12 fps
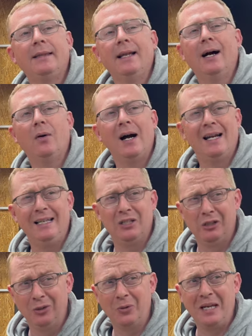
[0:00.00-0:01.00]
now and
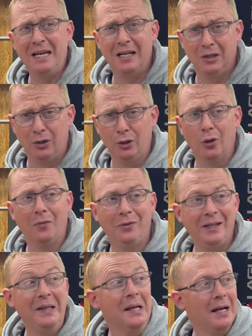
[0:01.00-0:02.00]
it's looking
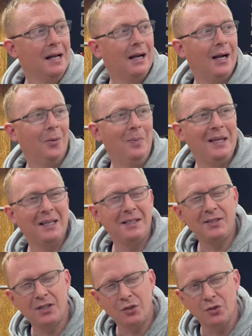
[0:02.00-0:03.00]
lovely. I'll make a
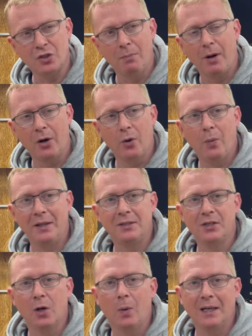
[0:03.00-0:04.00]
decision tomorrow whether
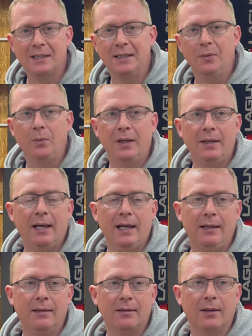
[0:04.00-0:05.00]
to go at it with
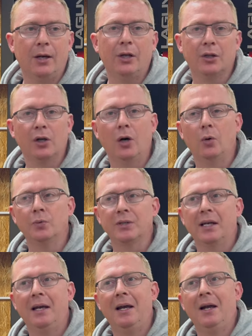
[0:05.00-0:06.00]
a third coat.
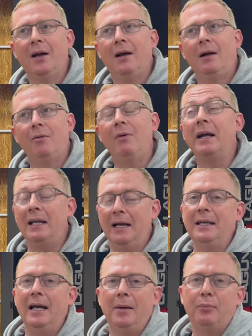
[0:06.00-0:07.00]
Right,
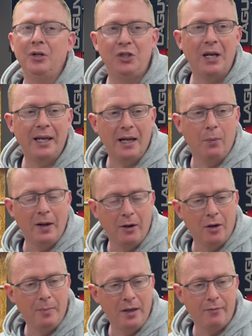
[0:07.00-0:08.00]
yeah, appreciate I went
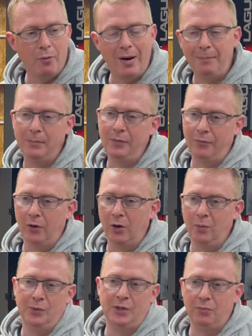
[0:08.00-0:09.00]
on a bit of a rant
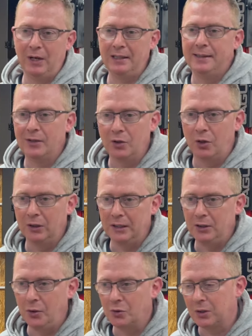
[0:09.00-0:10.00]
before. Was I right to call it
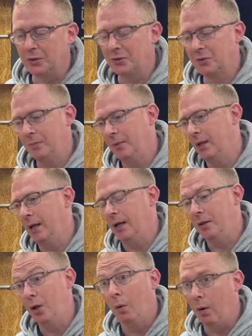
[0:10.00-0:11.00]
useless?
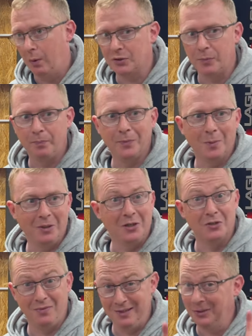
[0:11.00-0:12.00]
No, I wasn't,
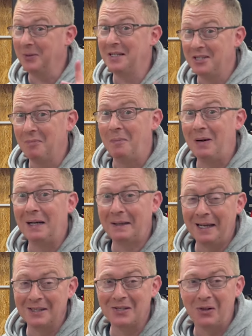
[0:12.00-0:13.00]
because if you look into my back
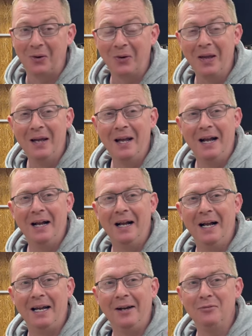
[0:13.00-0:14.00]
catalogue,
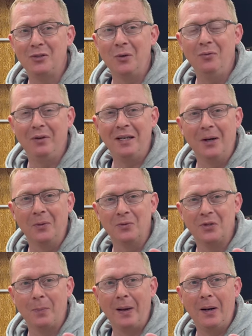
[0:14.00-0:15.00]
I have two
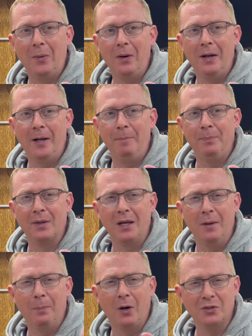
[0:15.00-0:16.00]
videos about an
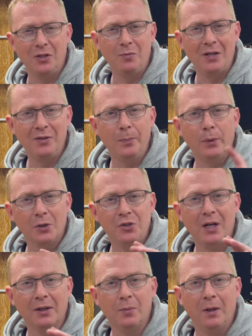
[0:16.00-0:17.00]
epoxy resin
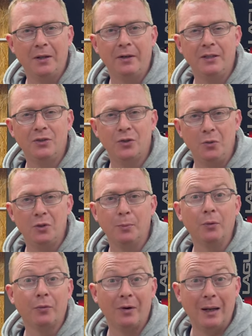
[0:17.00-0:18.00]
project, whether it's
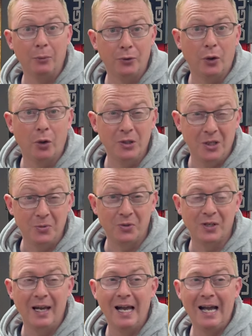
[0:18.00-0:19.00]
suitable for outdoor
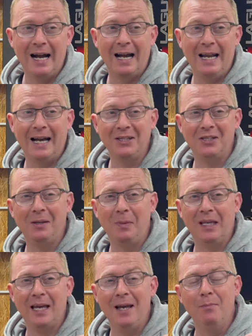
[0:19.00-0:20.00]
use, and it actually
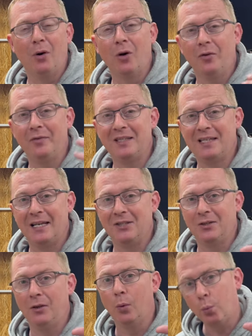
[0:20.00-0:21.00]
became more of a
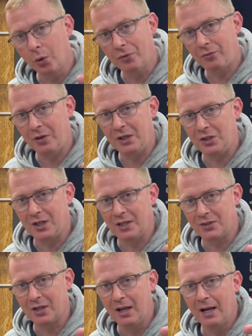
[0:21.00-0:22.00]
test of the wood
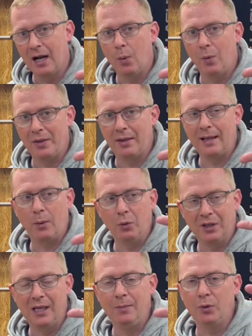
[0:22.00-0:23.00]
finishes and whether that
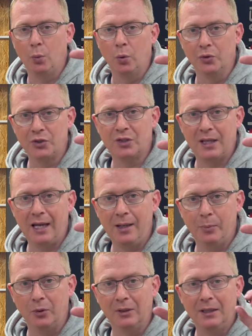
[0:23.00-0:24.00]
would keep the wood
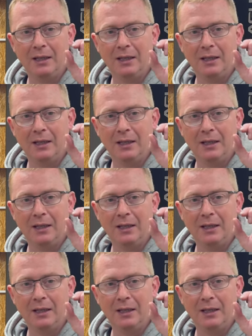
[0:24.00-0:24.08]
stable,